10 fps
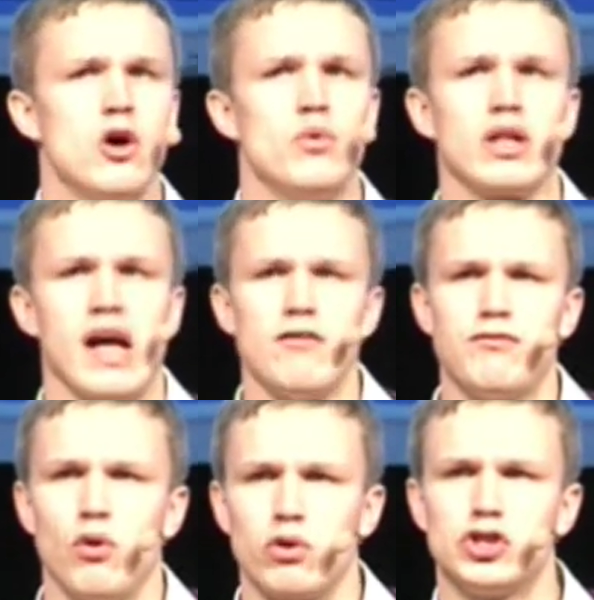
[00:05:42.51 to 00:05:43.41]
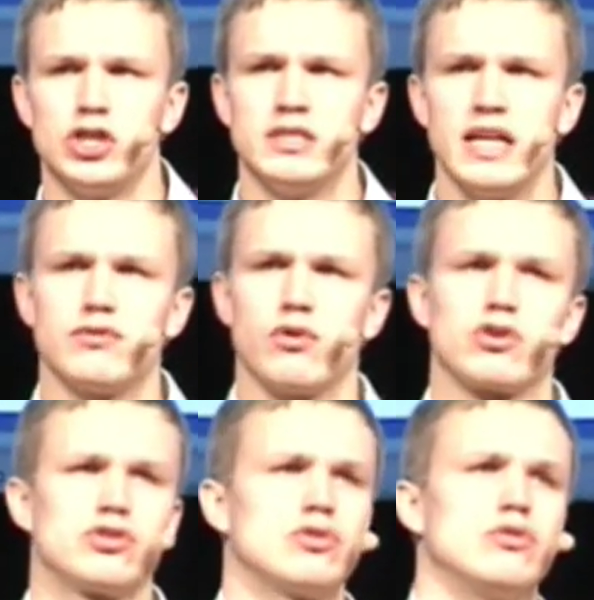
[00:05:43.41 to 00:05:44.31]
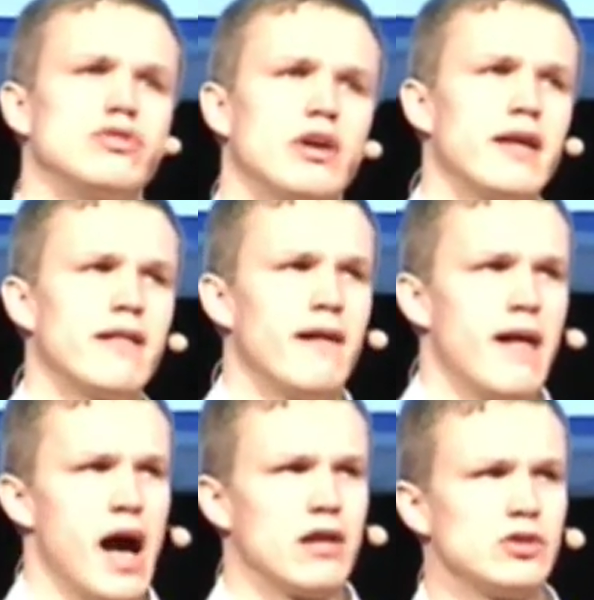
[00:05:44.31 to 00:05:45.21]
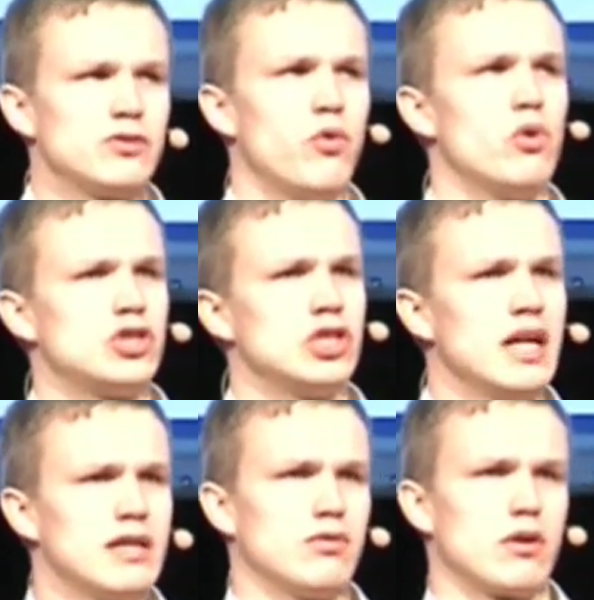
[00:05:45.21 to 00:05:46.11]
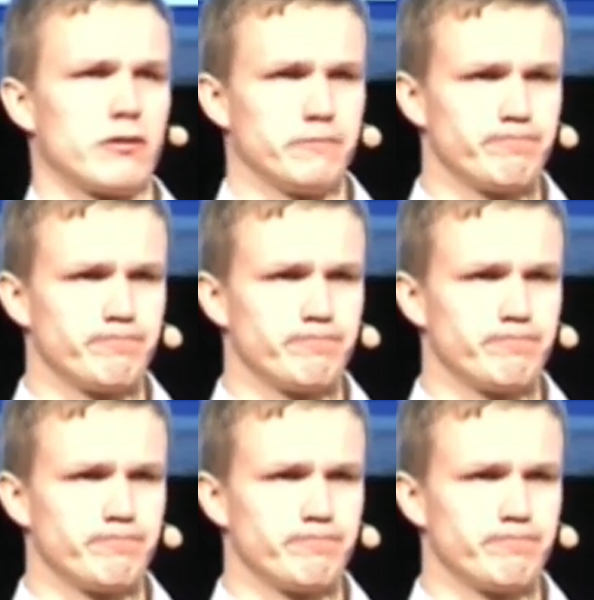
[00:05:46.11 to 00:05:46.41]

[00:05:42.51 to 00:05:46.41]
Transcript: We'll have 4G networks soon, right? And with 4G network,